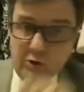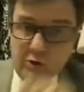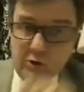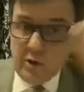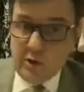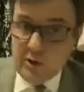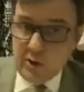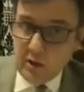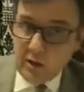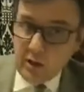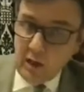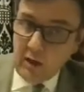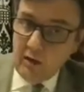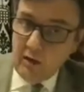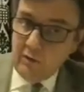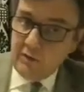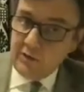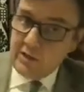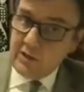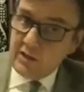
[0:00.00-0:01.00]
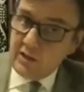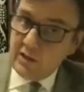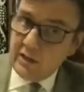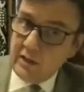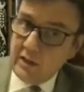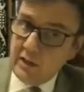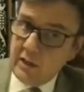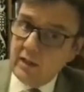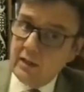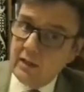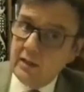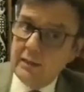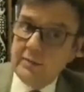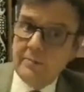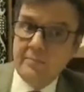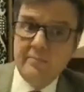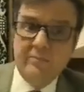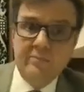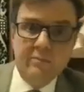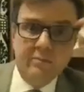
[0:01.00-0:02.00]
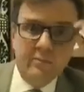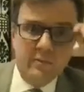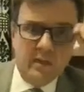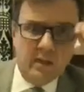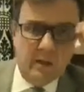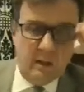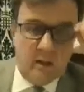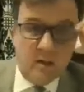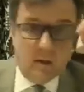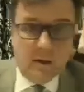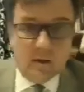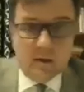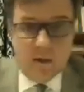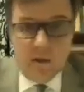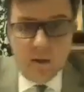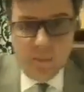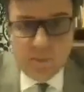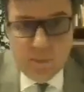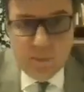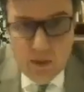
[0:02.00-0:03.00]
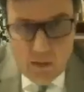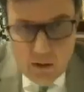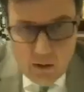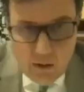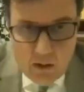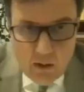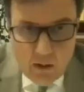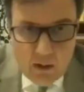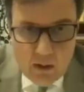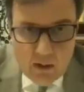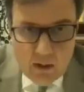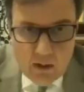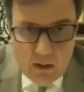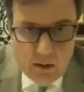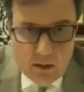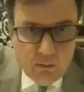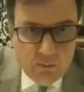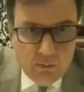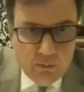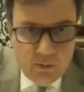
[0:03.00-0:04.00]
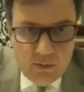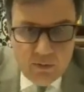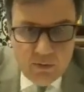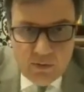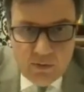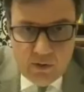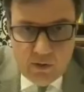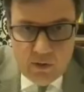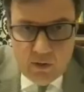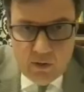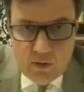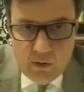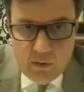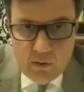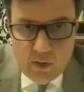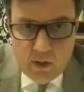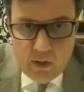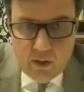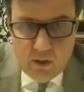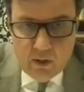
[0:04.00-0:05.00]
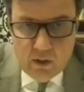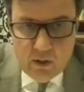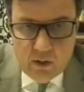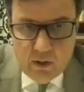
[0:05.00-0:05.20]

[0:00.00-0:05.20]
Chris. And obviously, I can't be privy to too much